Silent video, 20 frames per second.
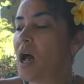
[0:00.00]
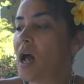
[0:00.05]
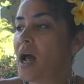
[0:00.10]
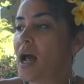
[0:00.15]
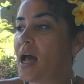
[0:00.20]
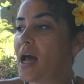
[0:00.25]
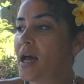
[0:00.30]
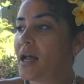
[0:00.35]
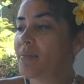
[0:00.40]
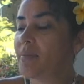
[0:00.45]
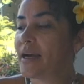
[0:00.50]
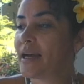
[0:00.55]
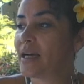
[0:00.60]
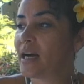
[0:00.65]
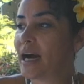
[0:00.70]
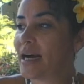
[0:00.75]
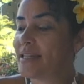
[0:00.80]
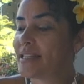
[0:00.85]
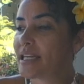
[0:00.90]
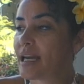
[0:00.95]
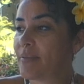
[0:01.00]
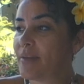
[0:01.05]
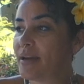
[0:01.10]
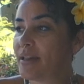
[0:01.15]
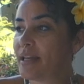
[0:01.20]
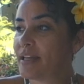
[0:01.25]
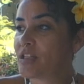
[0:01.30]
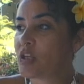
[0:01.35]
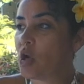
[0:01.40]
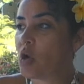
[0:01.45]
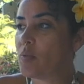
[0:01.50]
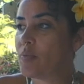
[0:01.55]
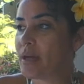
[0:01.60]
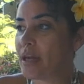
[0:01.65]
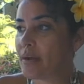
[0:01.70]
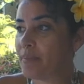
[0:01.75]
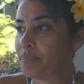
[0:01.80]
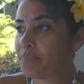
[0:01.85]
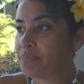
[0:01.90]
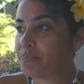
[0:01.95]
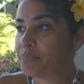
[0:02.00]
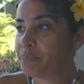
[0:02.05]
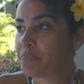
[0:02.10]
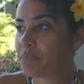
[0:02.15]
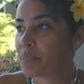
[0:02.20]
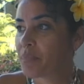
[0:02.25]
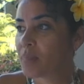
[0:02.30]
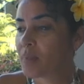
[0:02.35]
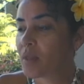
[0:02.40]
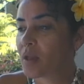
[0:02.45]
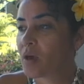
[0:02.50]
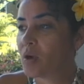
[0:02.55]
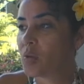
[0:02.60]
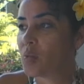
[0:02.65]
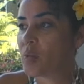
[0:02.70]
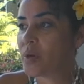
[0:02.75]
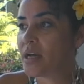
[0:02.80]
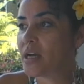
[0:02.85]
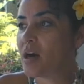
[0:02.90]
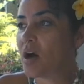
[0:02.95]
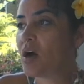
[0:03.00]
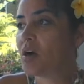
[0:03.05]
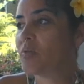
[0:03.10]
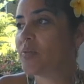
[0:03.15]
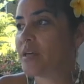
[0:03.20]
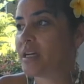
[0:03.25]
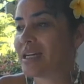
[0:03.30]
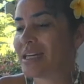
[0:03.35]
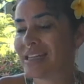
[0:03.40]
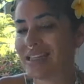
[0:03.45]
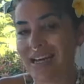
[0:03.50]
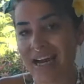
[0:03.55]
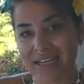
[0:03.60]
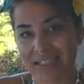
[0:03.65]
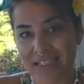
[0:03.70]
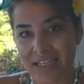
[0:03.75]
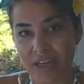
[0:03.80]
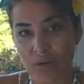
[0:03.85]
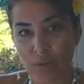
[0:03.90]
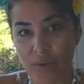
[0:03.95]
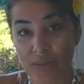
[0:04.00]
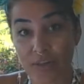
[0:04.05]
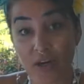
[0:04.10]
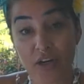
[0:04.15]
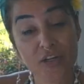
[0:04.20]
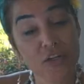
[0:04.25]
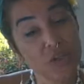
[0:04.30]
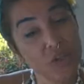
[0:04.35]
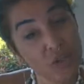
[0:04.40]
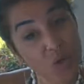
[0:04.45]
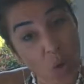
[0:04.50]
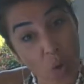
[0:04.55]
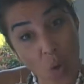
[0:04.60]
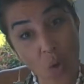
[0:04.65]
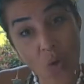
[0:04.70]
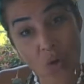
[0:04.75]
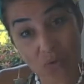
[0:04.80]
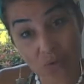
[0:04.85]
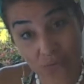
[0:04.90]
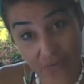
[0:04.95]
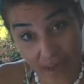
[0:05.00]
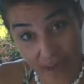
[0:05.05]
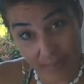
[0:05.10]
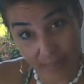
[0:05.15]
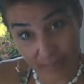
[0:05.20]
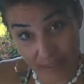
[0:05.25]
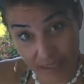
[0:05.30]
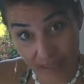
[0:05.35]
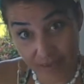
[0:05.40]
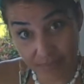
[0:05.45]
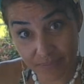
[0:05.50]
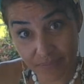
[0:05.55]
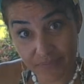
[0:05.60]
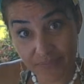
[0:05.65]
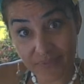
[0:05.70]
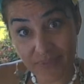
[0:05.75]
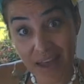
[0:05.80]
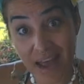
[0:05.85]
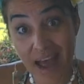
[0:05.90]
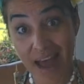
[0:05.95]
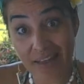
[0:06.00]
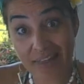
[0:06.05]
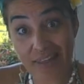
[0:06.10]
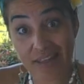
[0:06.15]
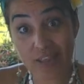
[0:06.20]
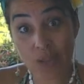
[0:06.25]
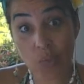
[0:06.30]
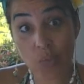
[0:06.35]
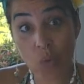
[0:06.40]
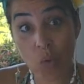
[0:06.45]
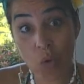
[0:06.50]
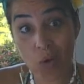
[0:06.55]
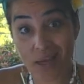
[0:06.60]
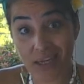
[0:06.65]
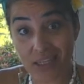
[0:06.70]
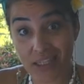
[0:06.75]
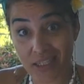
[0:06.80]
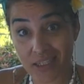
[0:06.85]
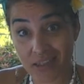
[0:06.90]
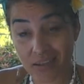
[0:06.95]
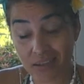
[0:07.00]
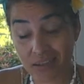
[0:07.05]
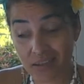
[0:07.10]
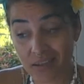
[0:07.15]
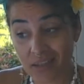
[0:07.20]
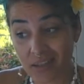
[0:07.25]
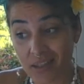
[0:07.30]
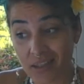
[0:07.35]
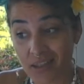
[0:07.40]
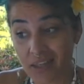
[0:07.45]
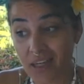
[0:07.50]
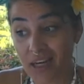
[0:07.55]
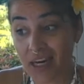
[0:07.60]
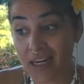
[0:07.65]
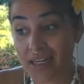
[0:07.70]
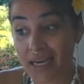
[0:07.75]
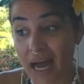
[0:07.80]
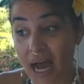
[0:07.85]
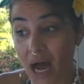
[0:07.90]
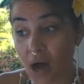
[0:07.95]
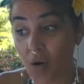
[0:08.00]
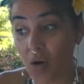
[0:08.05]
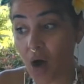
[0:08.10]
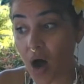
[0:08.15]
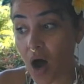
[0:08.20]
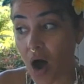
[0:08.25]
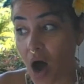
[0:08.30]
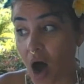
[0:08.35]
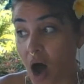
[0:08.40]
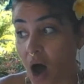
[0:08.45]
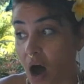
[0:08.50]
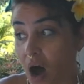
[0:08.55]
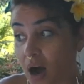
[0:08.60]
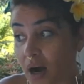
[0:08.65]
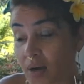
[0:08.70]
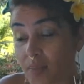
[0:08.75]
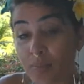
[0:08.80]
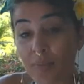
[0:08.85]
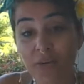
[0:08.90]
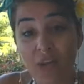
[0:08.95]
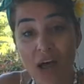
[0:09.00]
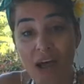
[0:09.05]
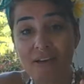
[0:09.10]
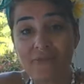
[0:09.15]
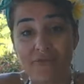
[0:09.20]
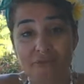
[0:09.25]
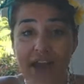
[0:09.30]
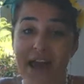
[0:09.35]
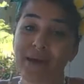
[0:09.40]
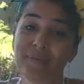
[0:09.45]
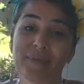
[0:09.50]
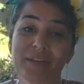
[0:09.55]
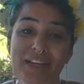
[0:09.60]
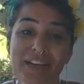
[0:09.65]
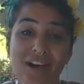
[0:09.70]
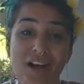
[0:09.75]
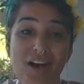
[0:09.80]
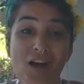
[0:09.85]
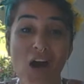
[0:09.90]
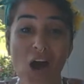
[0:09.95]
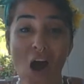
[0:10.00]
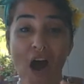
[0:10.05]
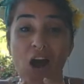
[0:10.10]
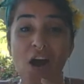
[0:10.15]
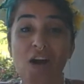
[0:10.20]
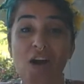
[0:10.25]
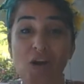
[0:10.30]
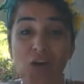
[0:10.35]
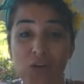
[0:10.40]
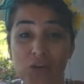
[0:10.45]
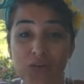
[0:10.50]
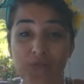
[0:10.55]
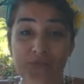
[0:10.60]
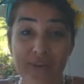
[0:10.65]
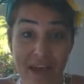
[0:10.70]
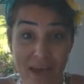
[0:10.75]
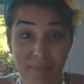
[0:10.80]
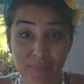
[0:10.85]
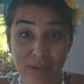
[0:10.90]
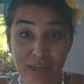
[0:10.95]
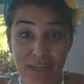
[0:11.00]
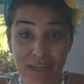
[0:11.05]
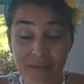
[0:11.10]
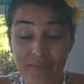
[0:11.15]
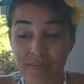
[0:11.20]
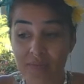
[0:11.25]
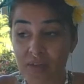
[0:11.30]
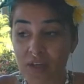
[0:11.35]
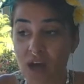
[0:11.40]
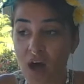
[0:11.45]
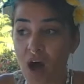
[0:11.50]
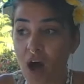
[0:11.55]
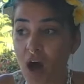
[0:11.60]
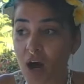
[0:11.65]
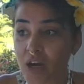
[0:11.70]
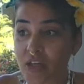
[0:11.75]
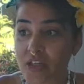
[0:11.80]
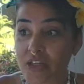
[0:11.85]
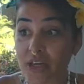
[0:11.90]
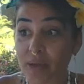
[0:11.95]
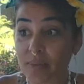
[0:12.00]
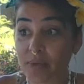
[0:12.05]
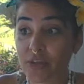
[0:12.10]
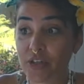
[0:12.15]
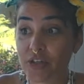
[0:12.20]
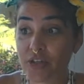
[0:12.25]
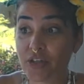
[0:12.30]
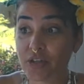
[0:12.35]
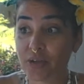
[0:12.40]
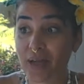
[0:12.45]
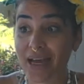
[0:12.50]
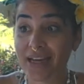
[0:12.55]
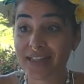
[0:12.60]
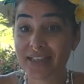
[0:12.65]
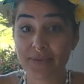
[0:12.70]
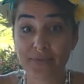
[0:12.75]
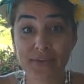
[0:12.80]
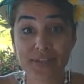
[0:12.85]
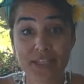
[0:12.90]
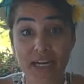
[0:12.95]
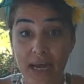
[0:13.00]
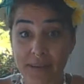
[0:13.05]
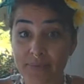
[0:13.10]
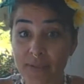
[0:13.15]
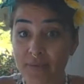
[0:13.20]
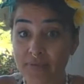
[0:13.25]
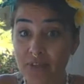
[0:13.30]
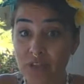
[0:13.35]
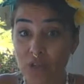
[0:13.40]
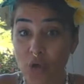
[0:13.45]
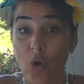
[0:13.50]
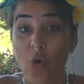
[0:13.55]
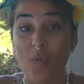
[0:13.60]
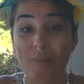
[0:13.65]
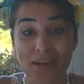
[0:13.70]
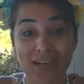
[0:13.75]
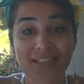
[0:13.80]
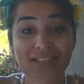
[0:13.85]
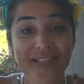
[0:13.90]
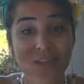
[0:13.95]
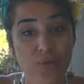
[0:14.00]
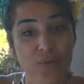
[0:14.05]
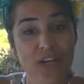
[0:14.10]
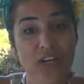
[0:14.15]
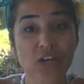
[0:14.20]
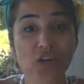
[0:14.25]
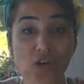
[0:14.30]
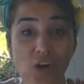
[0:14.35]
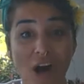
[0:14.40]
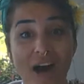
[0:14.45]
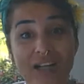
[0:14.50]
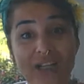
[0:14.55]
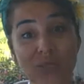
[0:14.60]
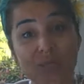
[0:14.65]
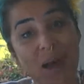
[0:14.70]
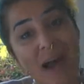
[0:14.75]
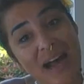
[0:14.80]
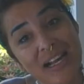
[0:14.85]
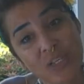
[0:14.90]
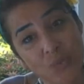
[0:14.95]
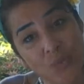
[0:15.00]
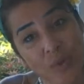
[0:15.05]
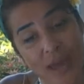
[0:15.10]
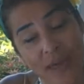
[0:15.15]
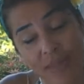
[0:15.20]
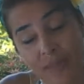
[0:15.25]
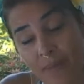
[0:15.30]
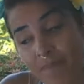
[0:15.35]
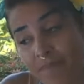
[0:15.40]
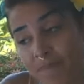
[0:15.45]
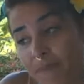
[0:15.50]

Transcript: and my guides came in and they told me, we are reconnecting with our soul family at this point. Now, our blood family, our earth family, are similar to like different types of soulmates that we cross paths with.